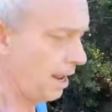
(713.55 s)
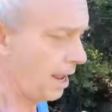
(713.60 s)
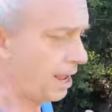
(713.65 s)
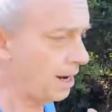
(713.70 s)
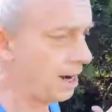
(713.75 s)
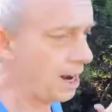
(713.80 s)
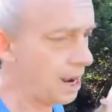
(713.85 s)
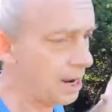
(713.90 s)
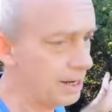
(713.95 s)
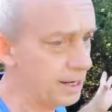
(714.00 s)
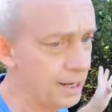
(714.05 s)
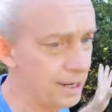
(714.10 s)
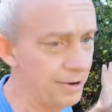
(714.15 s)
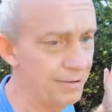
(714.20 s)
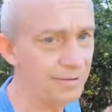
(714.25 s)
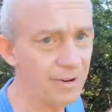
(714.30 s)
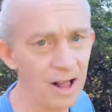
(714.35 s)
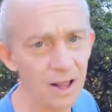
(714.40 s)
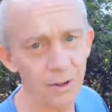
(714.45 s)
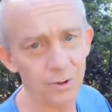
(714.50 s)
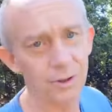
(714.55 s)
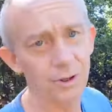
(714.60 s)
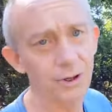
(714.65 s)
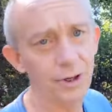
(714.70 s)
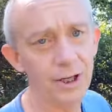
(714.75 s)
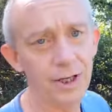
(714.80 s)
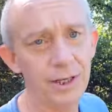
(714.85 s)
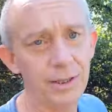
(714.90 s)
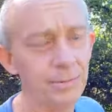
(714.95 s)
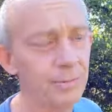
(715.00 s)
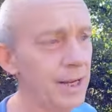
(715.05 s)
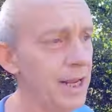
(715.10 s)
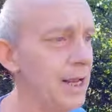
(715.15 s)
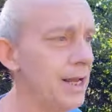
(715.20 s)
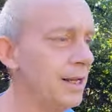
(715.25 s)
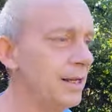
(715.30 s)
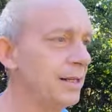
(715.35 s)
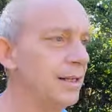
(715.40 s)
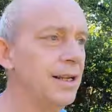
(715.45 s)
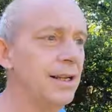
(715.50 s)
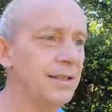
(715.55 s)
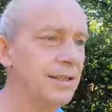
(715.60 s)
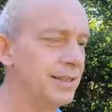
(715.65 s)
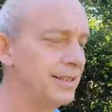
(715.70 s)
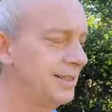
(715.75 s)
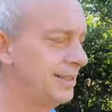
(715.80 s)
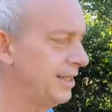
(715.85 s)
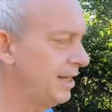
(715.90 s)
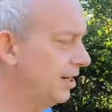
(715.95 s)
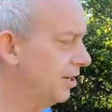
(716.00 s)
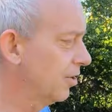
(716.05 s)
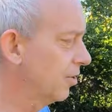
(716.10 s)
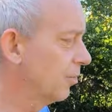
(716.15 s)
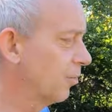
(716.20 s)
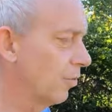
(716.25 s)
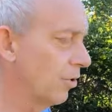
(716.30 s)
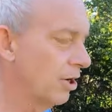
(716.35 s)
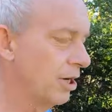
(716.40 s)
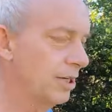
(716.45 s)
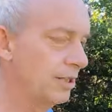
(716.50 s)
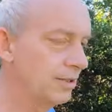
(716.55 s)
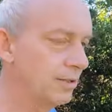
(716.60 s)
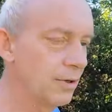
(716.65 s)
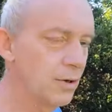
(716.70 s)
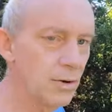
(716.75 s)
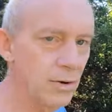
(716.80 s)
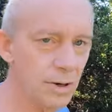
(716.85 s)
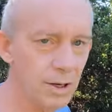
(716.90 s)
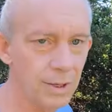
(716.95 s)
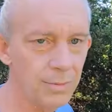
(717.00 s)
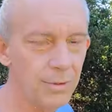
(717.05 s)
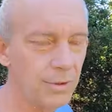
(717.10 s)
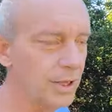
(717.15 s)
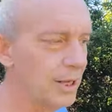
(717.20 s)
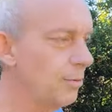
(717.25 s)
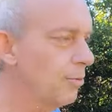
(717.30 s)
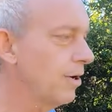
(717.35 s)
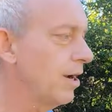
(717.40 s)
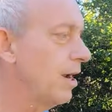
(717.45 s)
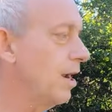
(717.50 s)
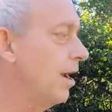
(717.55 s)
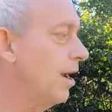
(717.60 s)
and I followed her in. Man, the deer were incredible. They were